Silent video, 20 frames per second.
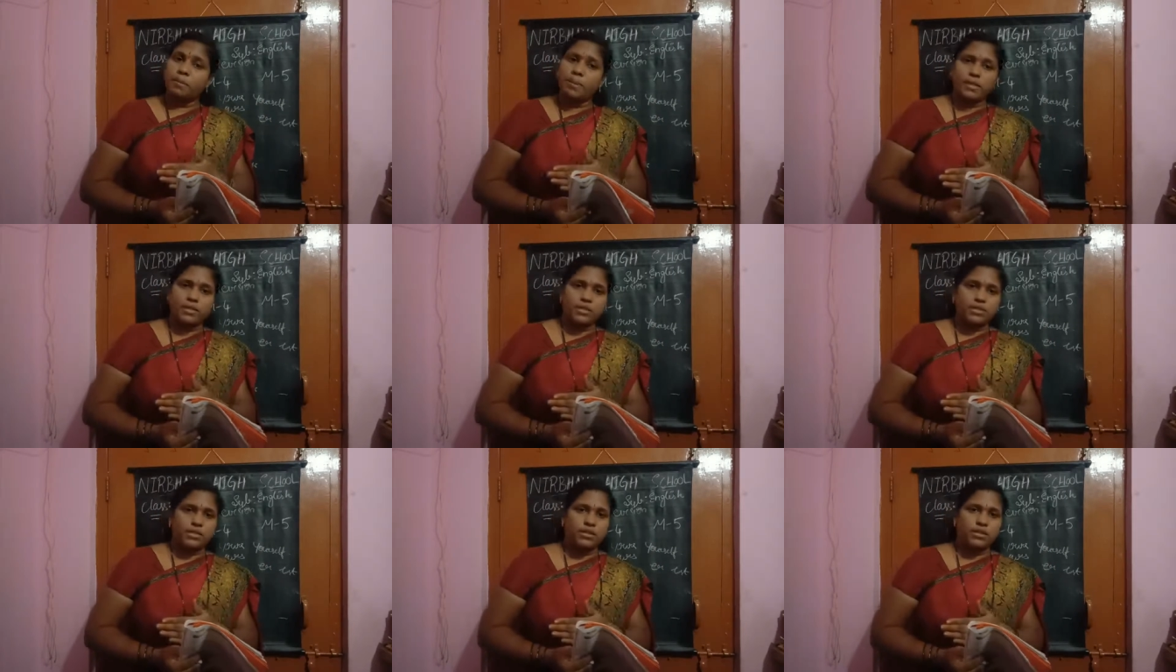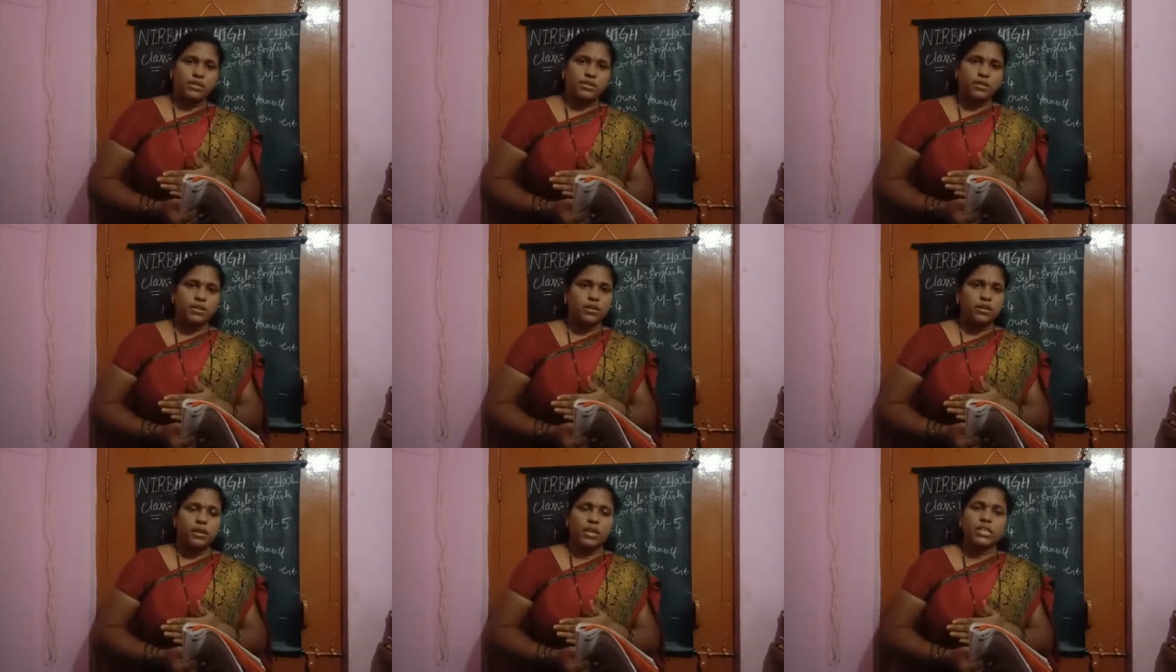best
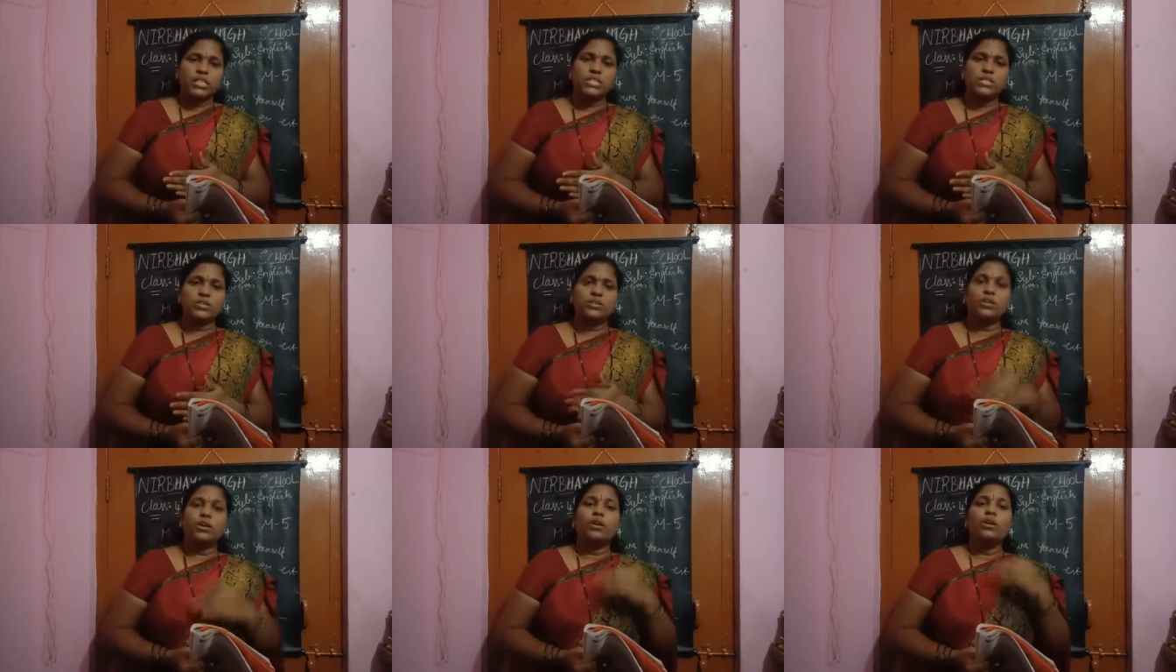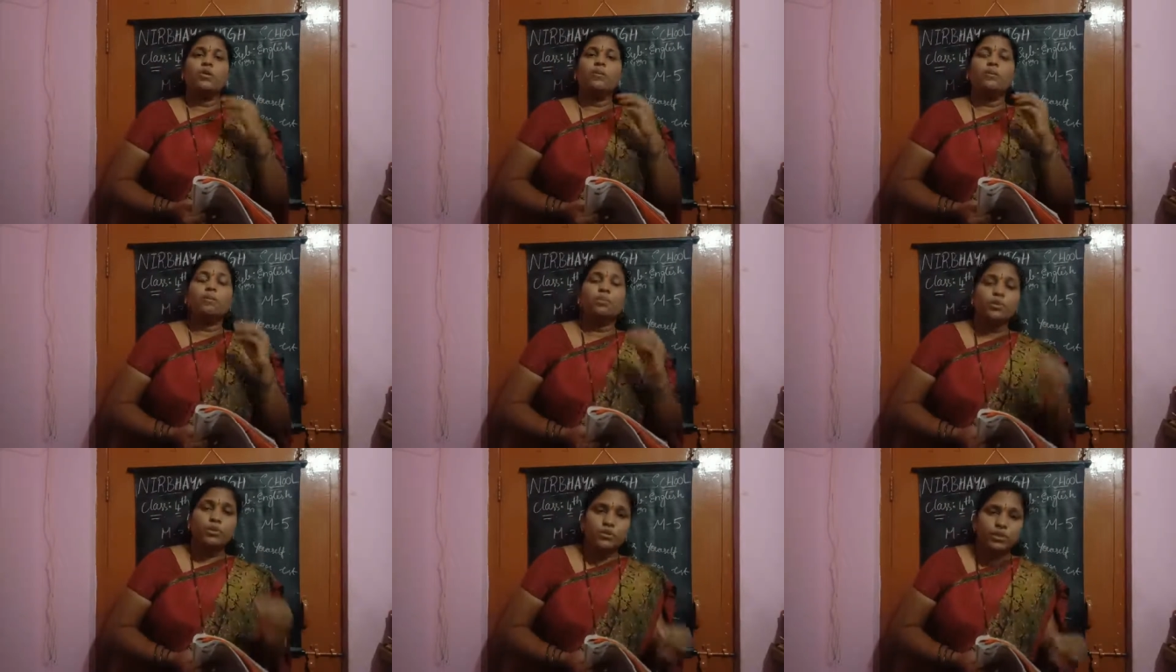understood
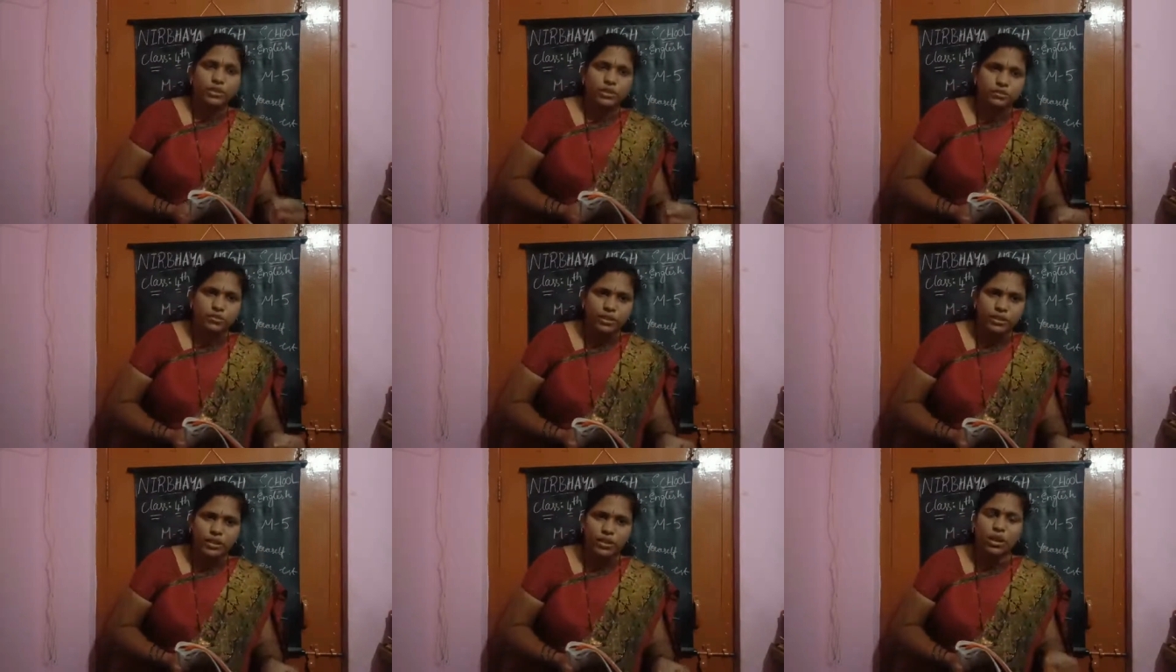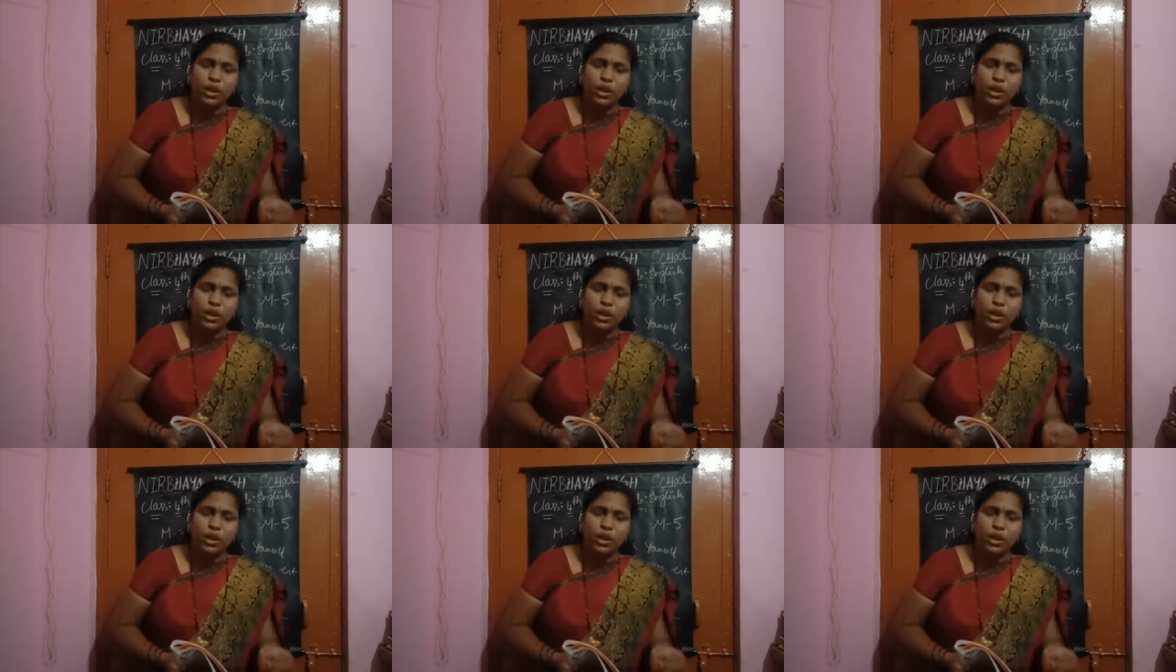beautiful